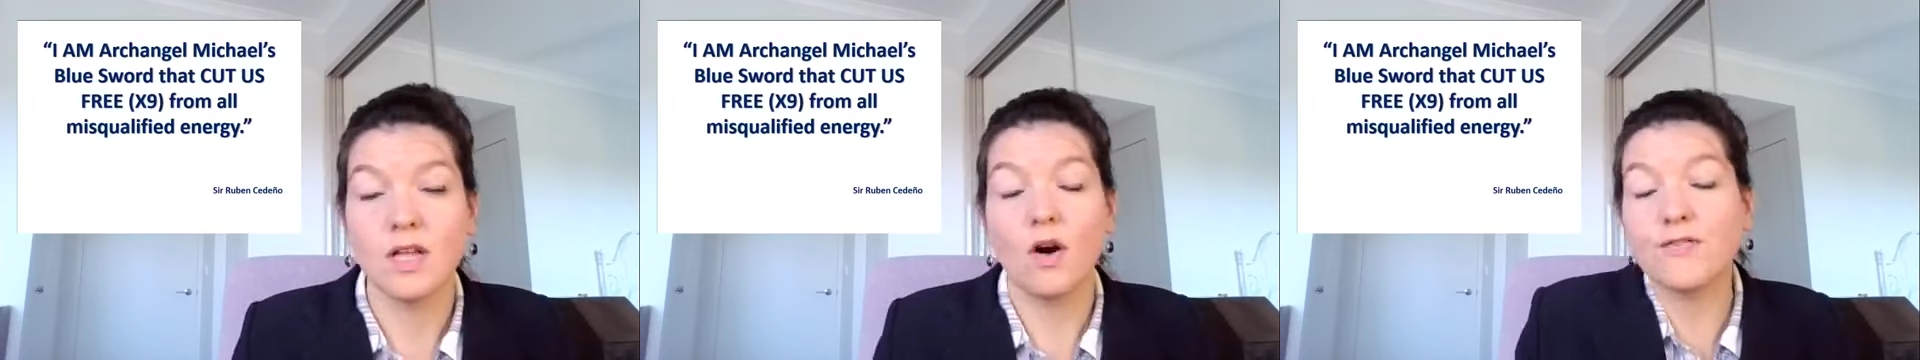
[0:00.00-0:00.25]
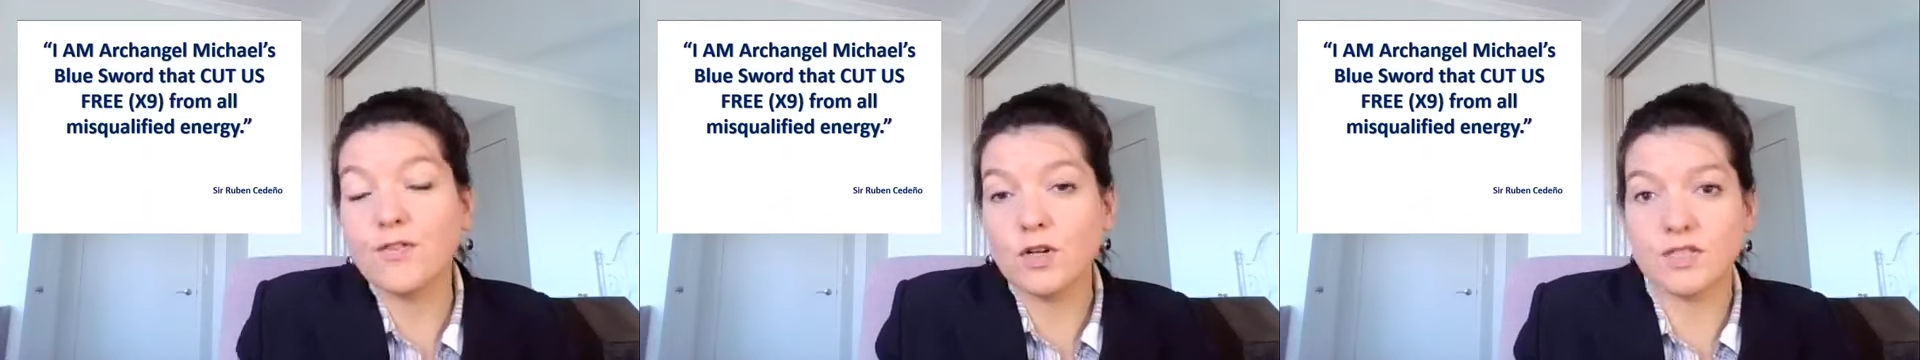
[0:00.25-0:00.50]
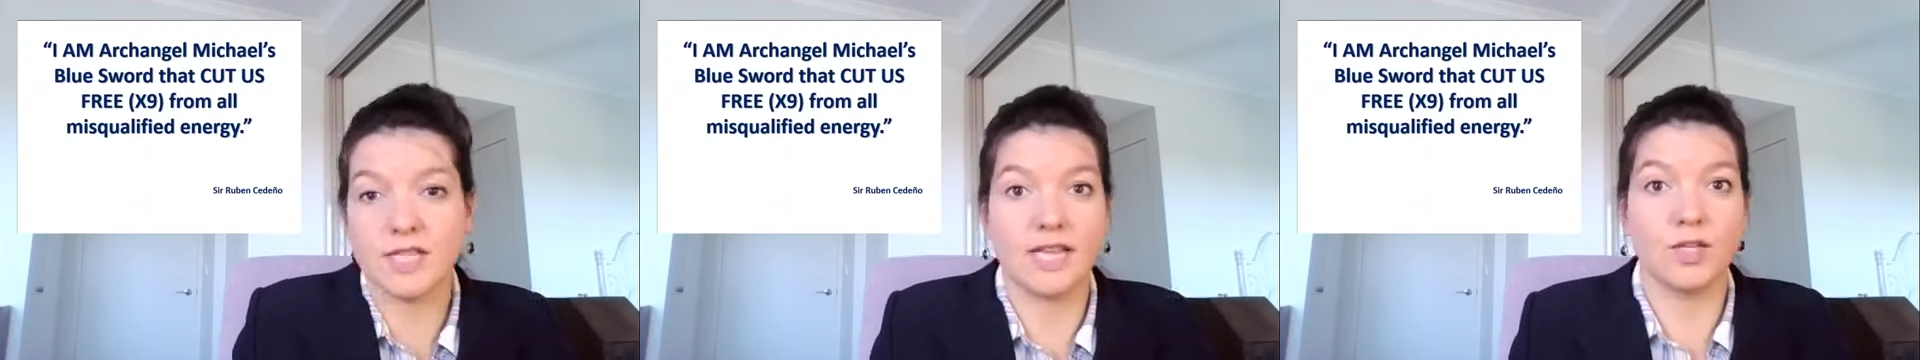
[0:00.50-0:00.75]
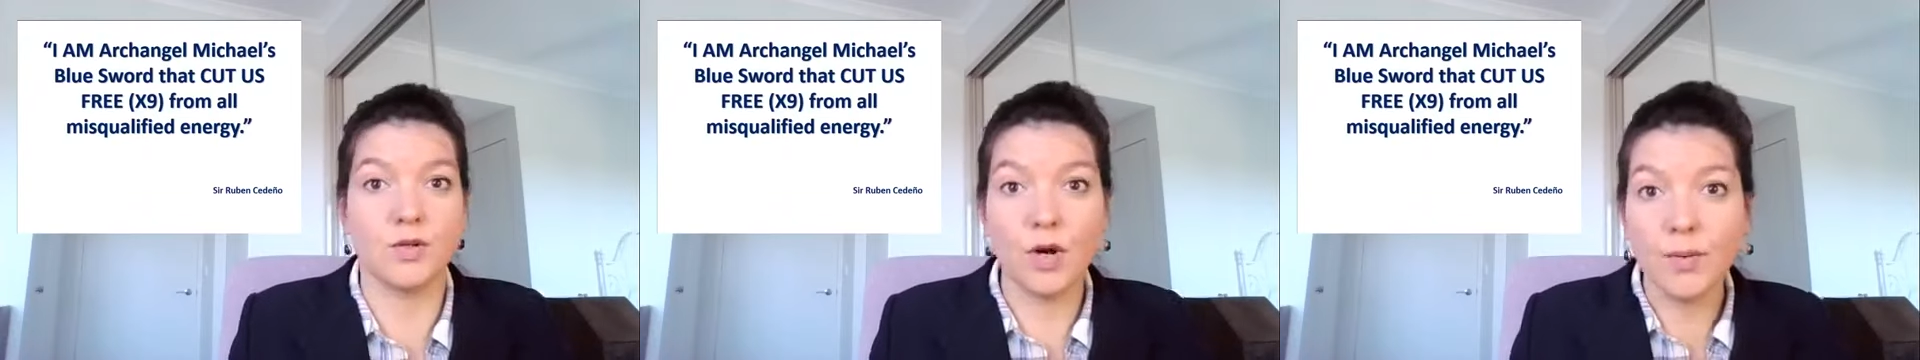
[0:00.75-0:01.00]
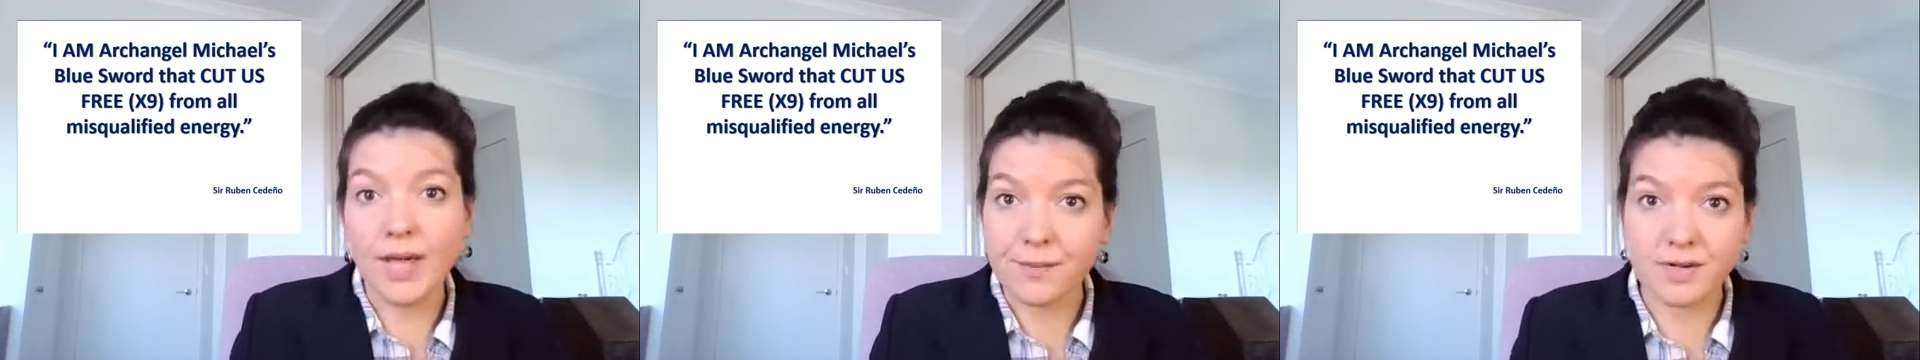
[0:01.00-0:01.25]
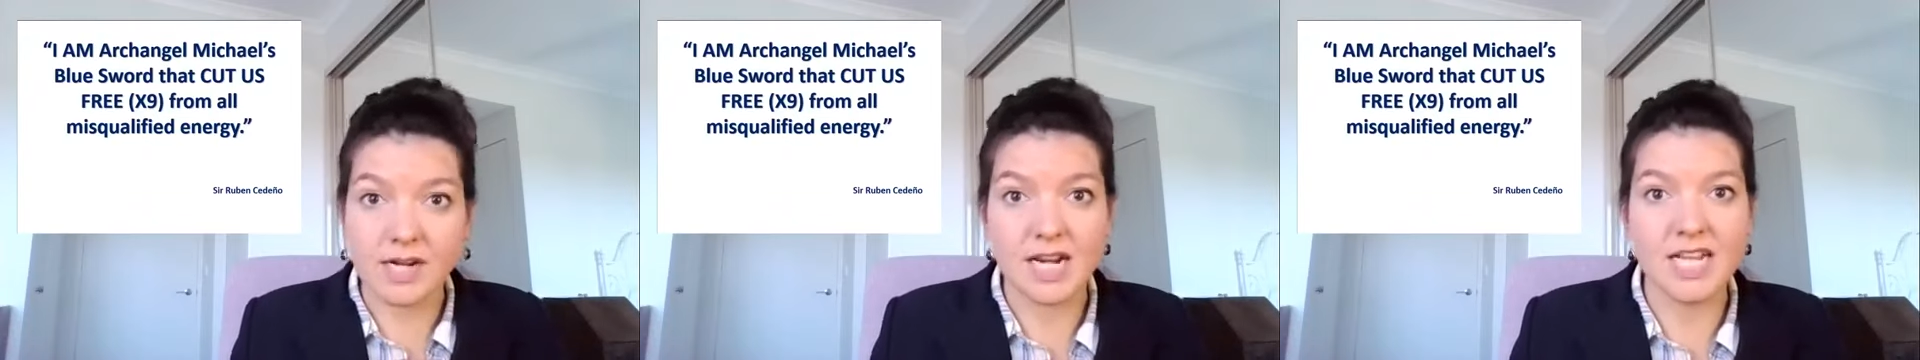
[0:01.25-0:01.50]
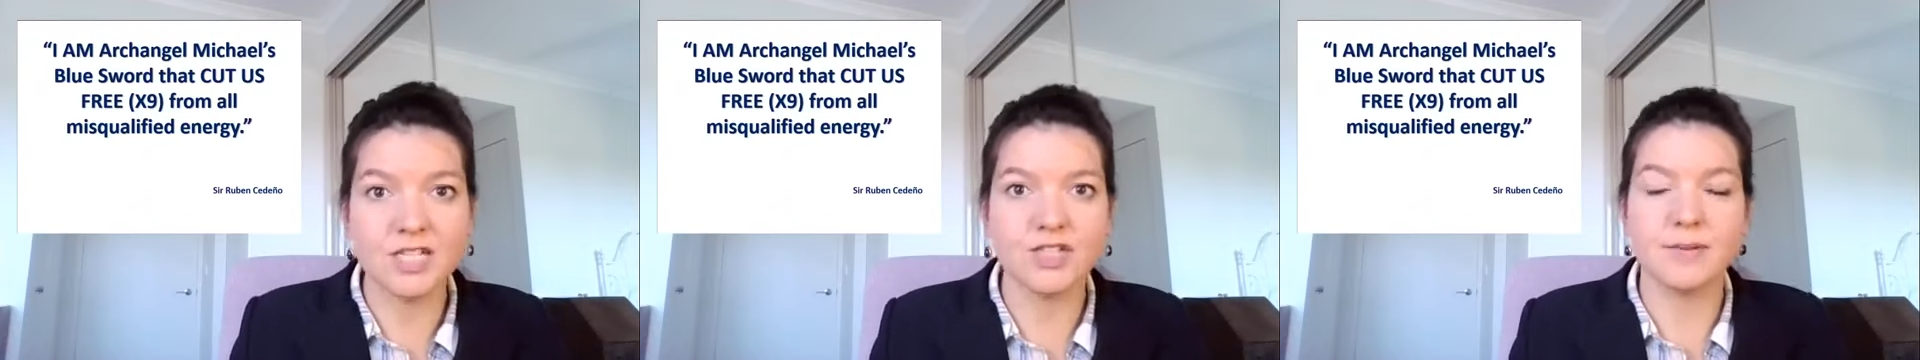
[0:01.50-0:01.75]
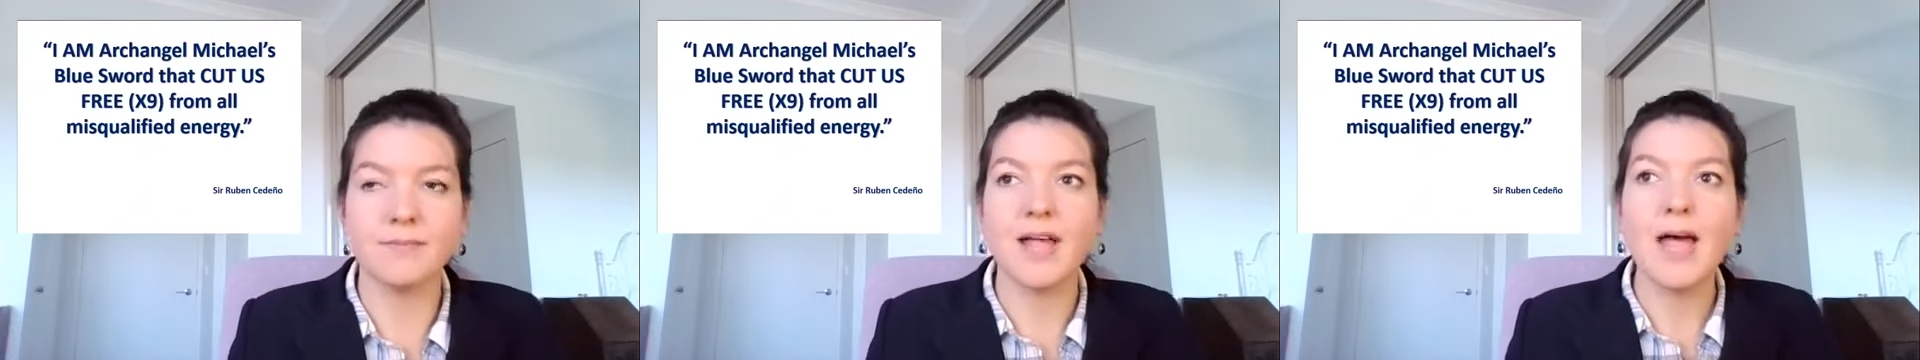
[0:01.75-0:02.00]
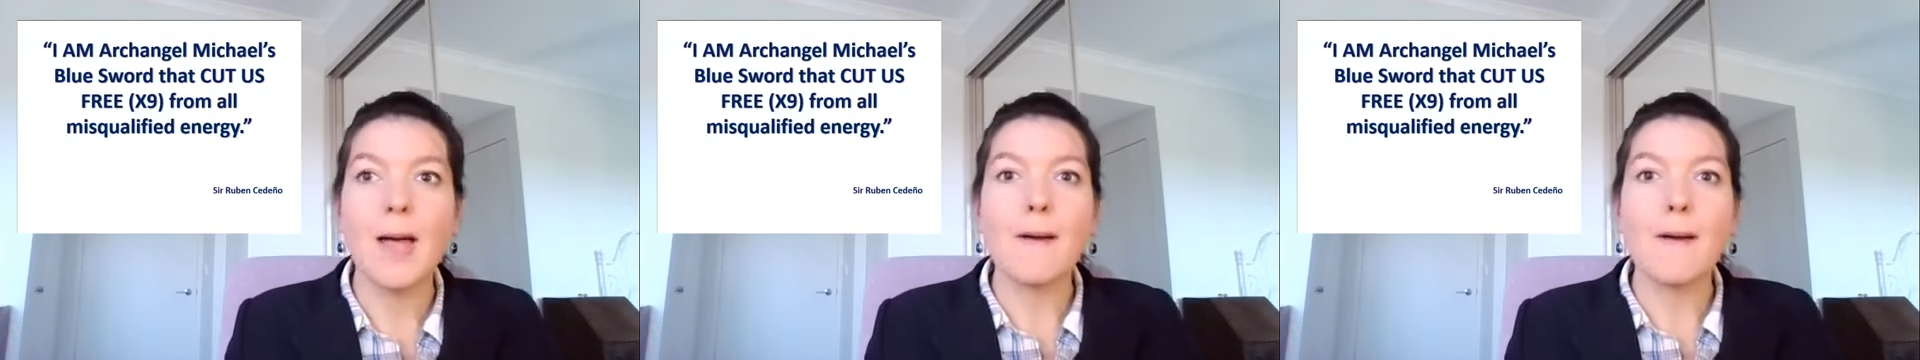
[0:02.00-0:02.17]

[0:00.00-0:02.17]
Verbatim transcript: of course, like, you know, a relationship.